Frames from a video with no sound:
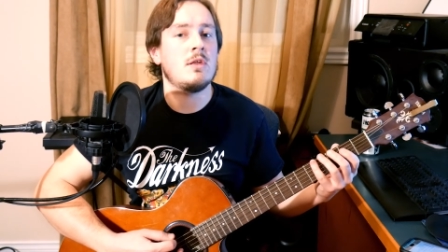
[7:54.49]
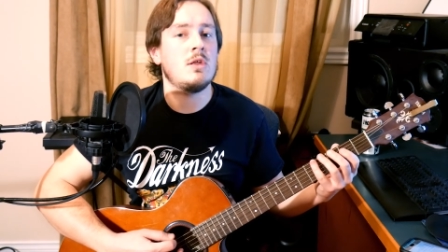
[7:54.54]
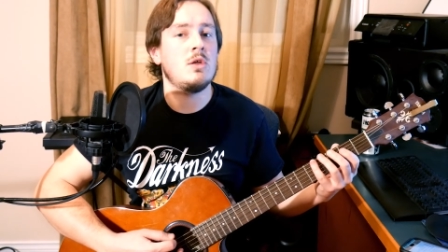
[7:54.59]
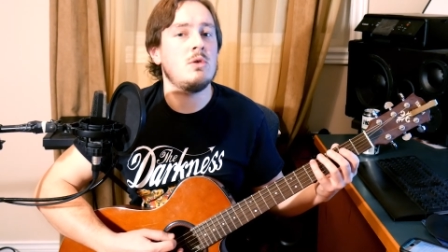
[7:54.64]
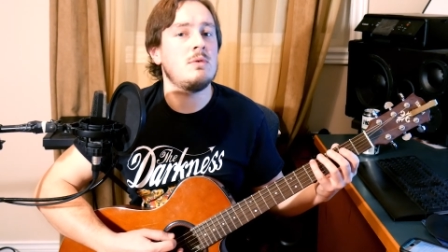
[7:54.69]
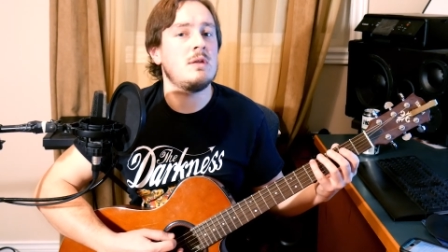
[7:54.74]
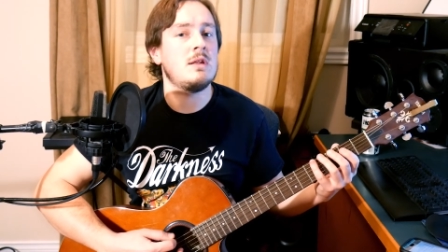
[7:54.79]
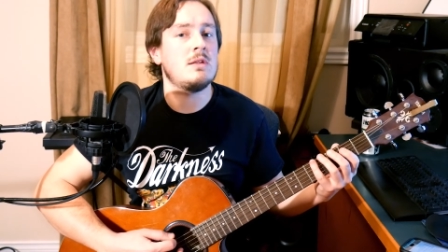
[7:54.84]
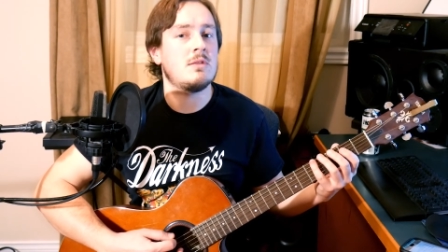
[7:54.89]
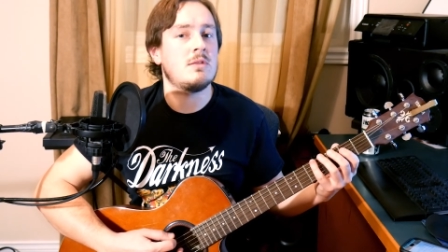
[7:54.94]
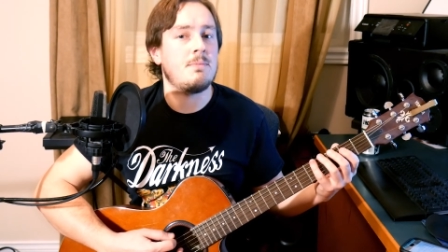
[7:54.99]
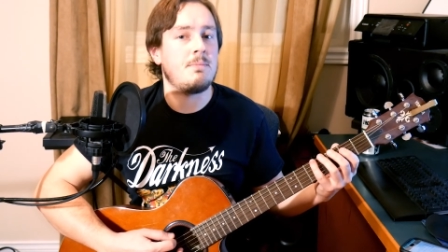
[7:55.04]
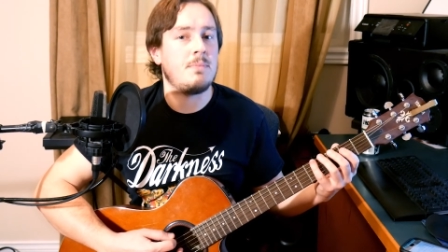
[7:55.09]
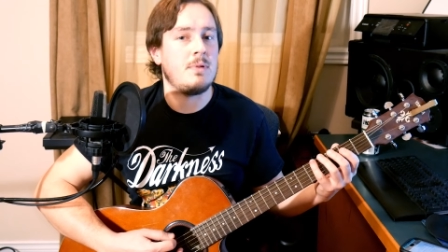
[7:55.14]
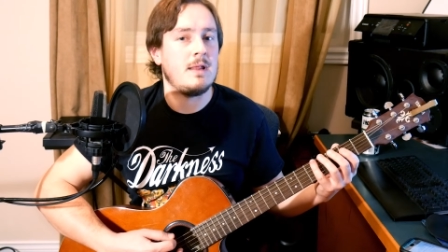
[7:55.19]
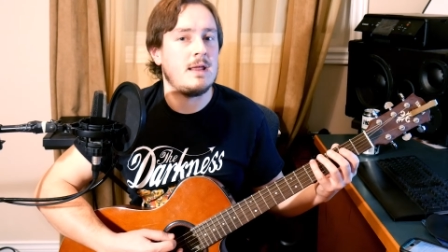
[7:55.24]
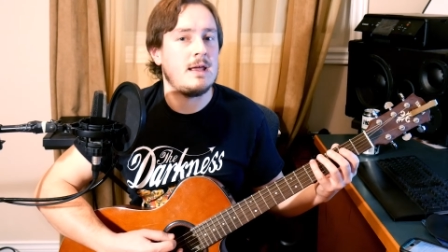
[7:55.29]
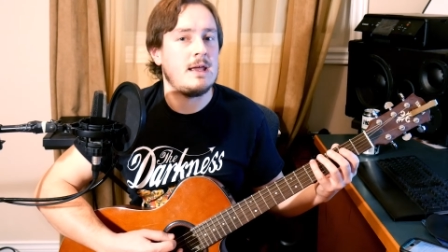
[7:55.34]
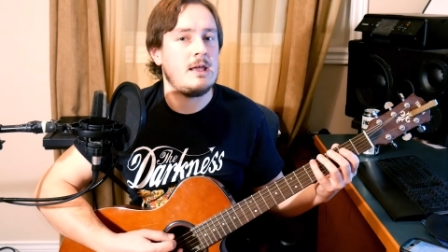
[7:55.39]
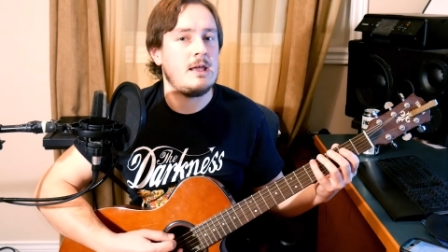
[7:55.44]
you need to
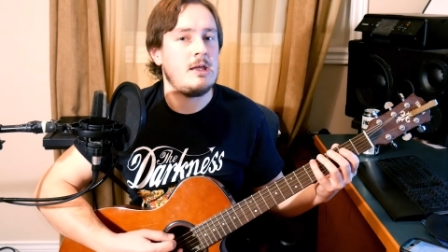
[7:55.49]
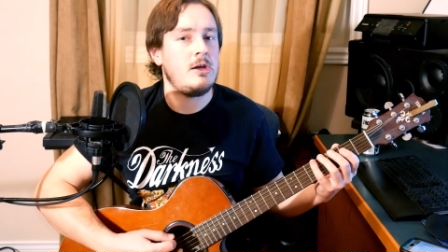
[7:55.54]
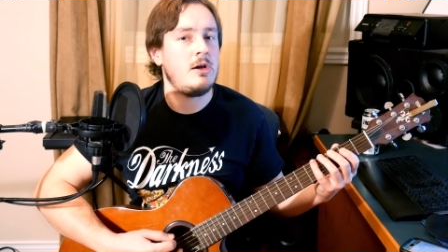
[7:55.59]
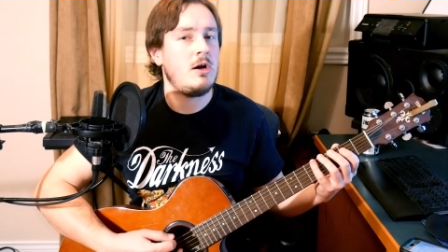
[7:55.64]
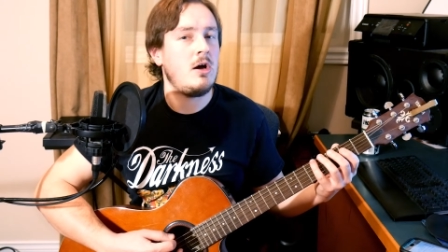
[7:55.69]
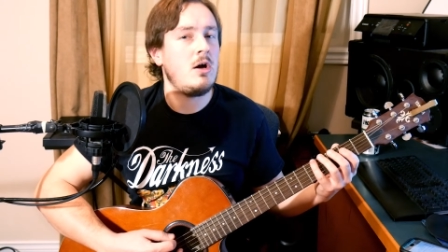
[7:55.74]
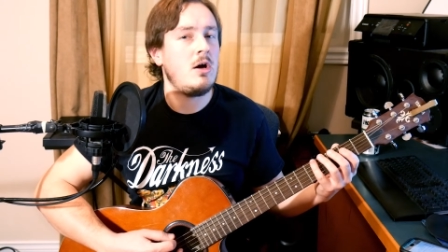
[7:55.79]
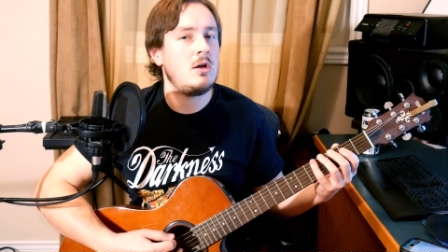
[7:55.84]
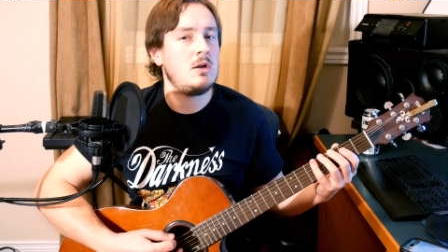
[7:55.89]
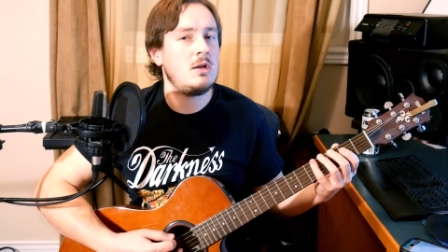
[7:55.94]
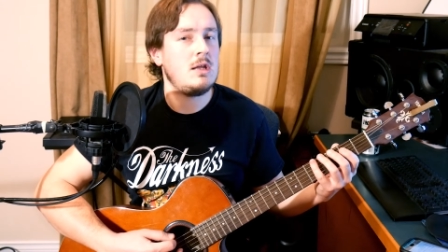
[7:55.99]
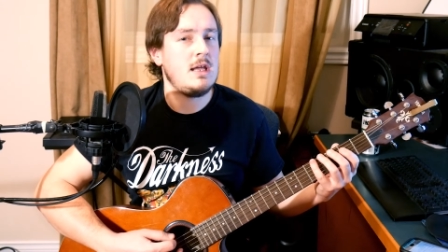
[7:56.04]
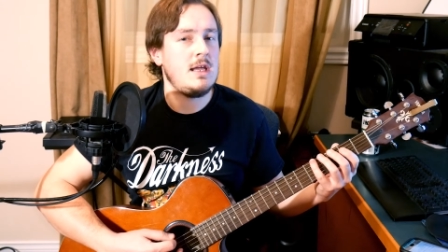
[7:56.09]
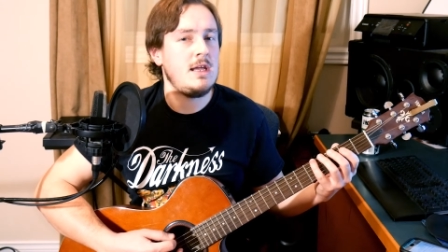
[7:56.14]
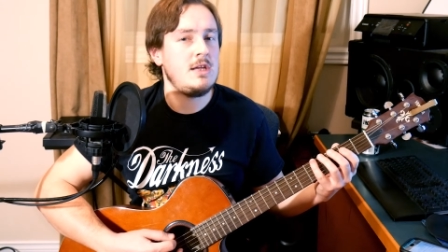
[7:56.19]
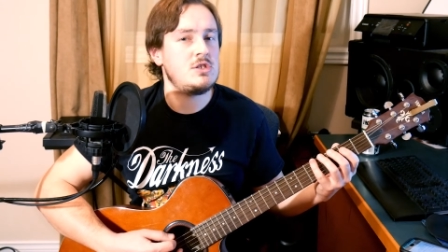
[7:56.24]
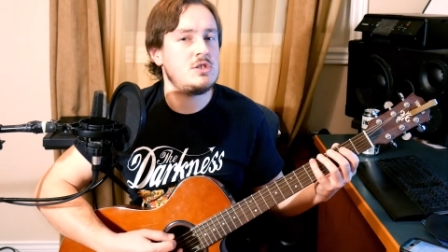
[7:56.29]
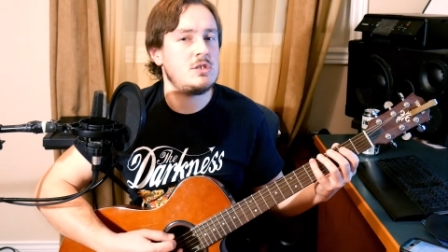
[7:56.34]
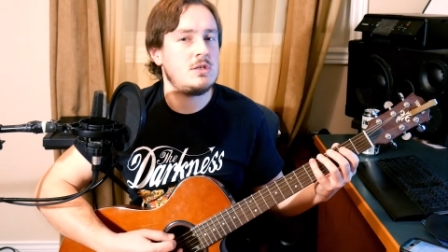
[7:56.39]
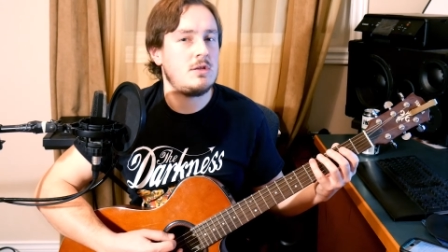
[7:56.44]
play on
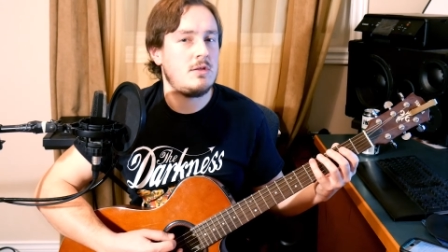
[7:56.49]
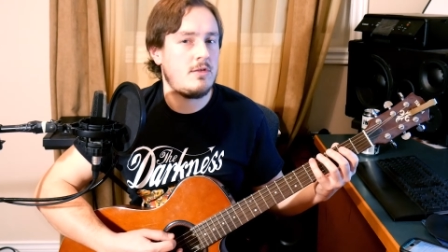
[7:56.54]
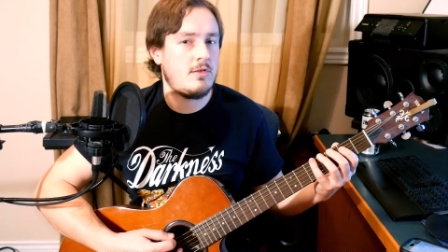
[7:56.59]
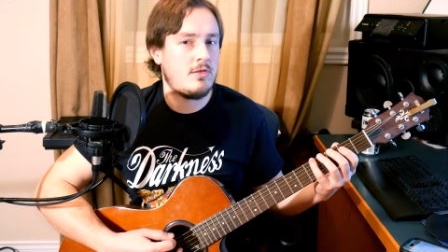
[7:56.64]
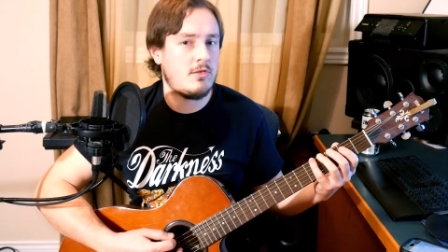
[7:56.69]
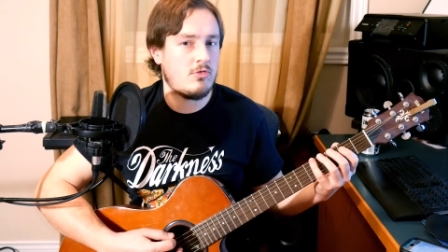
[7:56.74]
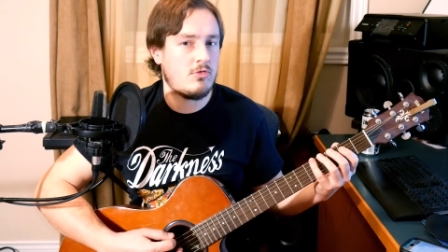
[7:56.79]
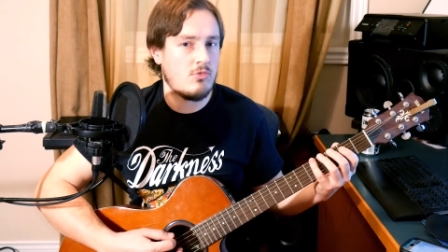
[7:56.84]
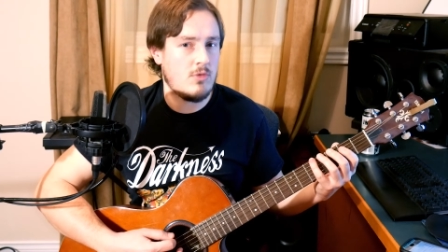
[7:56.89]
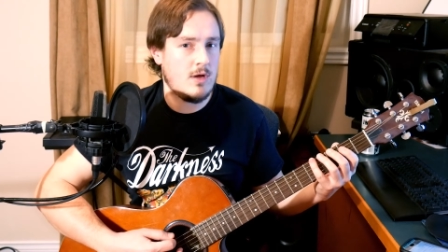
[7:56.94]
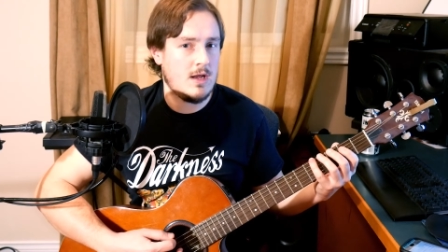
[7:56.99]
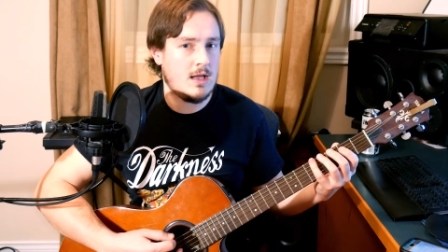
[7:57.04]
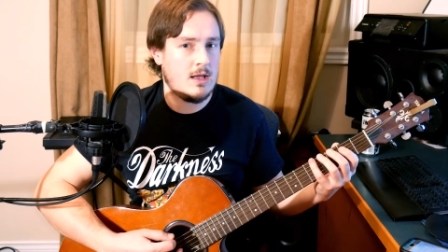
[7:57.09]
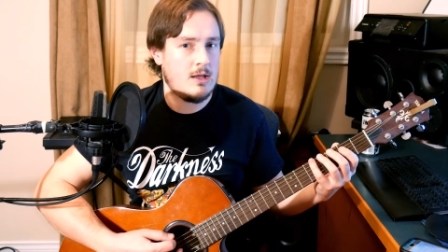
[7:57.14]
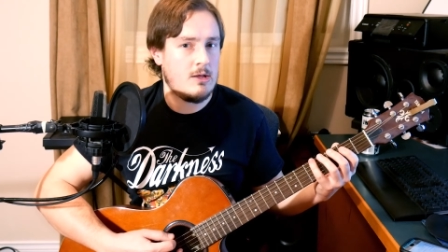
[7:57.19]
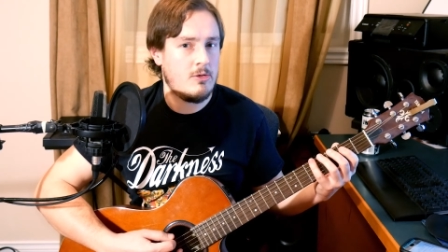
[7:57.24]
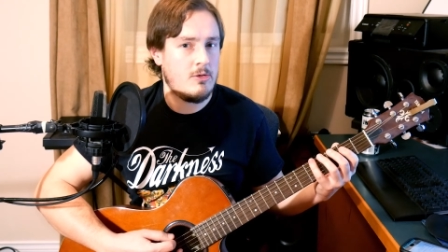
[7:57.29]
each string.